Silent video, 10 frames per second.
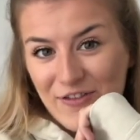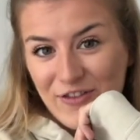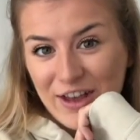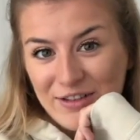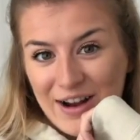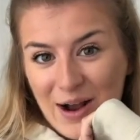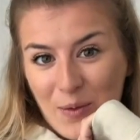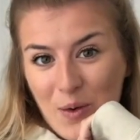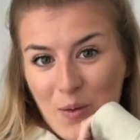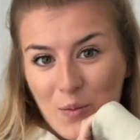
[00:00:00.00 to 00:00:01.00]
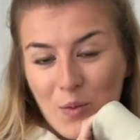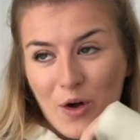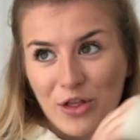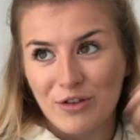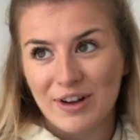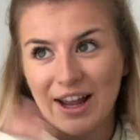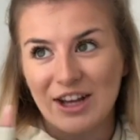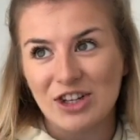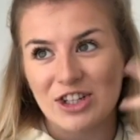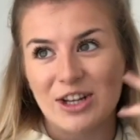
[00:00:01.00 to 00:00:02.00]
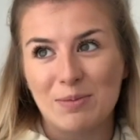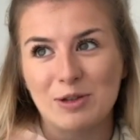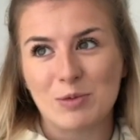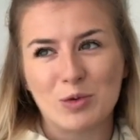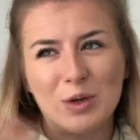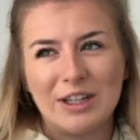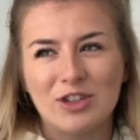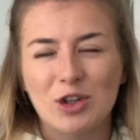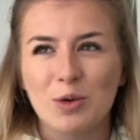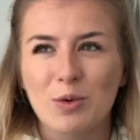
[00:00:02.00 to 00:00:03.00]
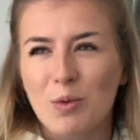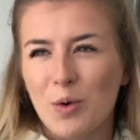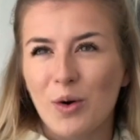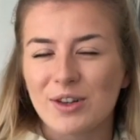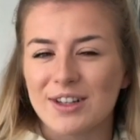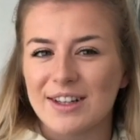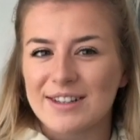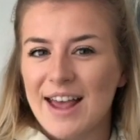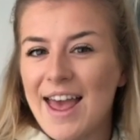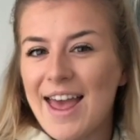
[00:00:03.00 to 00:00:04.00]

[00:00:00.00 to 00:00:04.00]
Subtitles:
figure out what the relationship is between 2/4